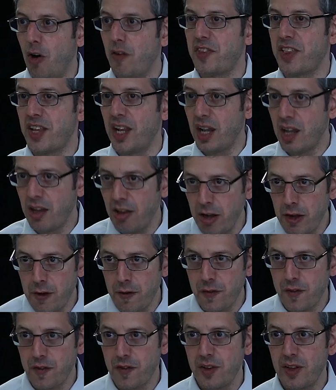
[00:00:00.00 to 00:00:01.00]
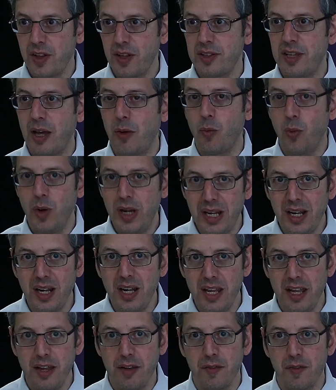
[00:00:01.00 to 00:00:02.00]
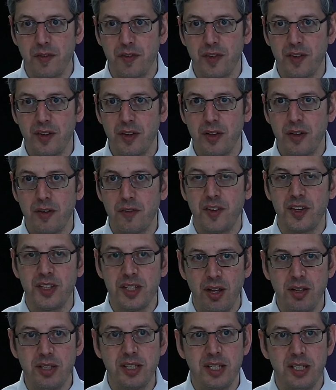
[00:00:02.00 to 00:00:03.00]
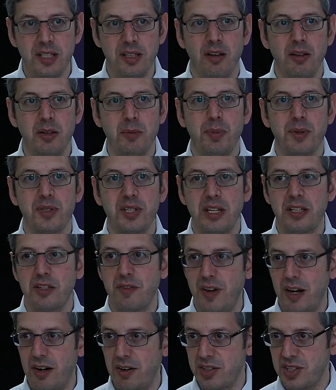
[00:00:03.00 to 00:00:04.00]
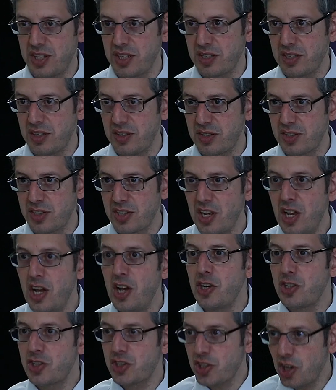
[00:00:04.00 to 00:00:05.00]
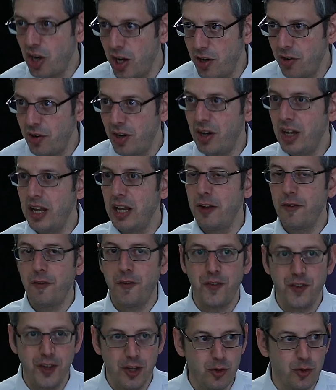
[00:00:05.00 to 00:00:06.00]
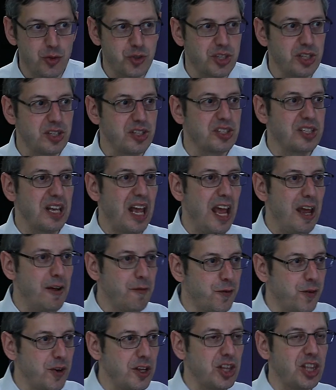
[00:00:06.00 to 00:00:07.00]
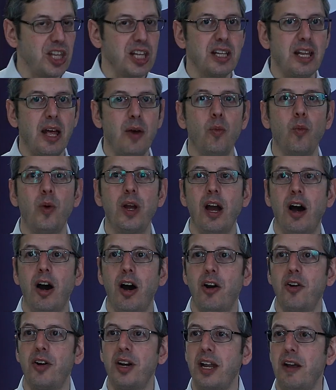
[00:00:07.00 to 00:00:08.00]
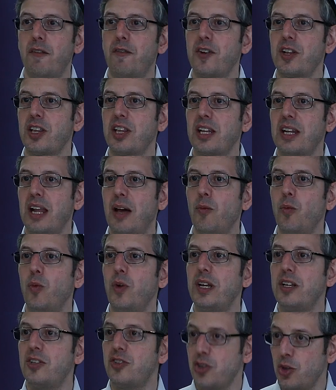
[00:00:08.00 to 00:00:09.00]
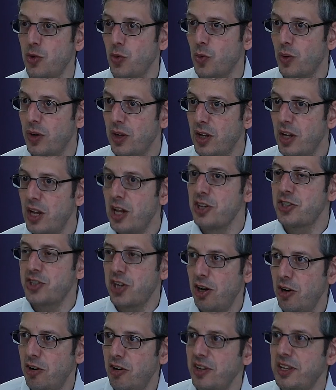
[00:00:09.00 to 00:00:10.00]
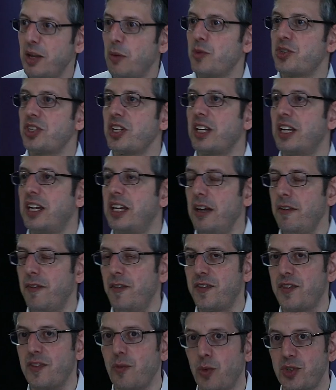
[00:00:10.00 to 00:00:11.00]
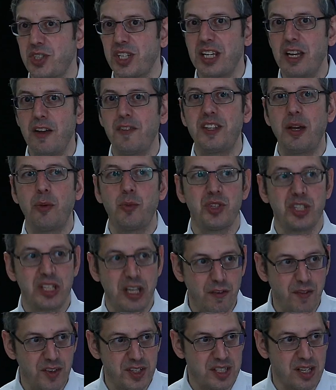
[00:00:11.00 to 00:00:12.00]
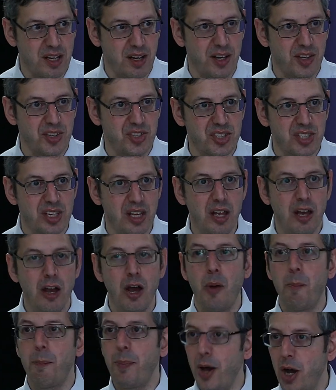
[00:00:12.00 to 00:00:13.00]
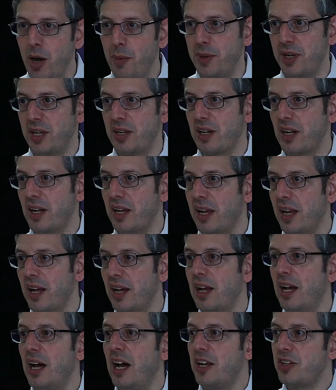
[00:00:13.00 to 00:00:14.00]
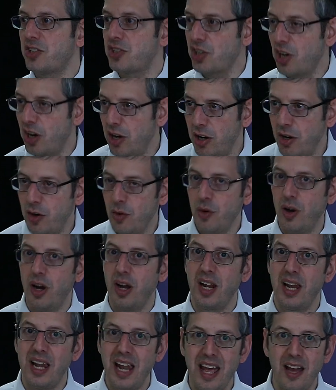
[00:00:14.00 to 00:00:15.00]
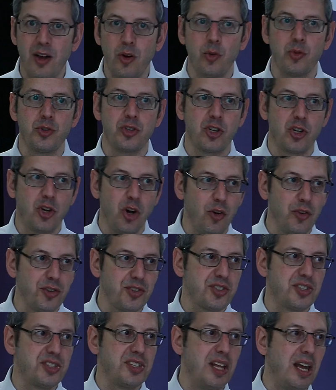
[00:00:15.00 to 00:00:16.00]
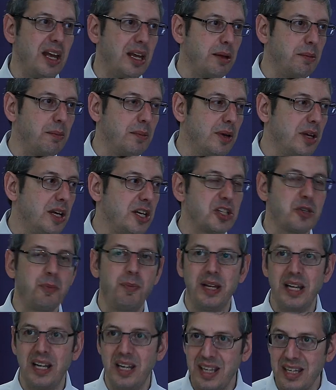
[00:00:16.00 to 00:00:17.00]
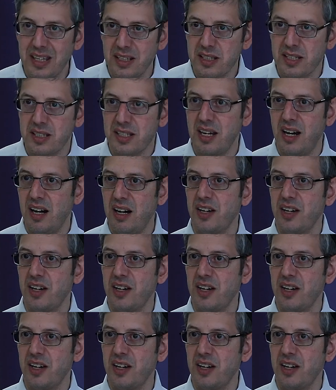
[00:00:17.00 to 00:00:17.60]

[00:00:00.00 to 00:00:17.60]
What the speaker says: of the life that we live for 99% of our existence. Torah infuses everything that we are and everything that we do. Torah that was a gift that was given to us permanently. And Torah allowed God's name to be linked to